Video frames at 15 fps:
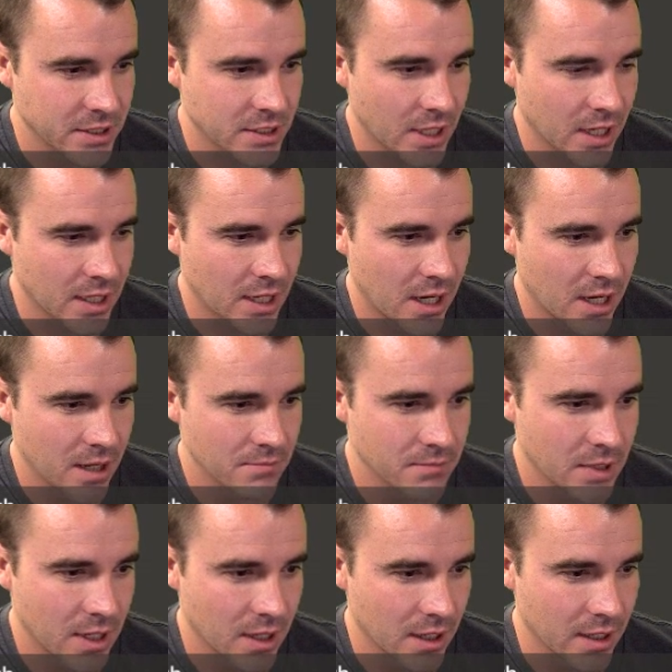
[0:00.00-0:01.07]

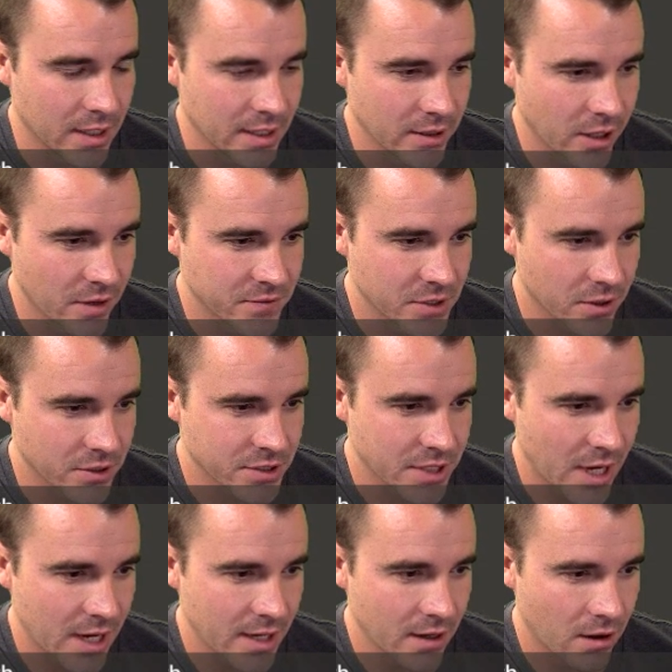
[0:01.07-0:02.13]
Chess.com, he loves our
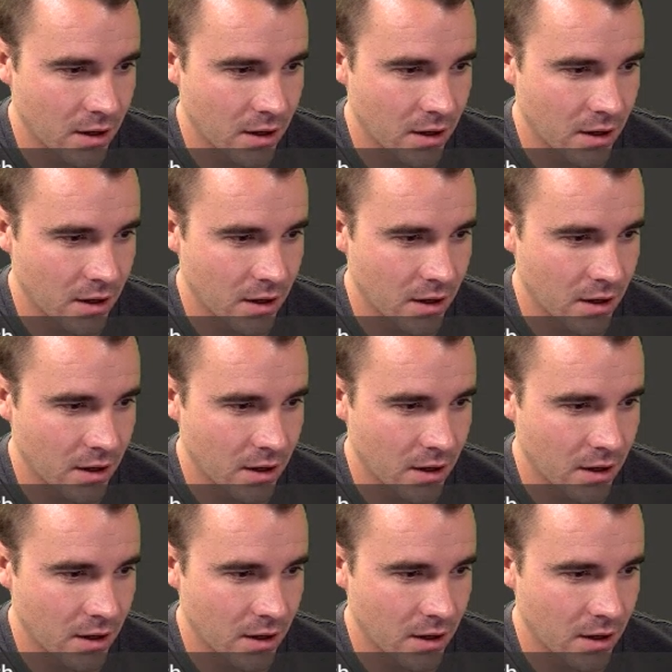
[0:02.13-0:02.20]
site.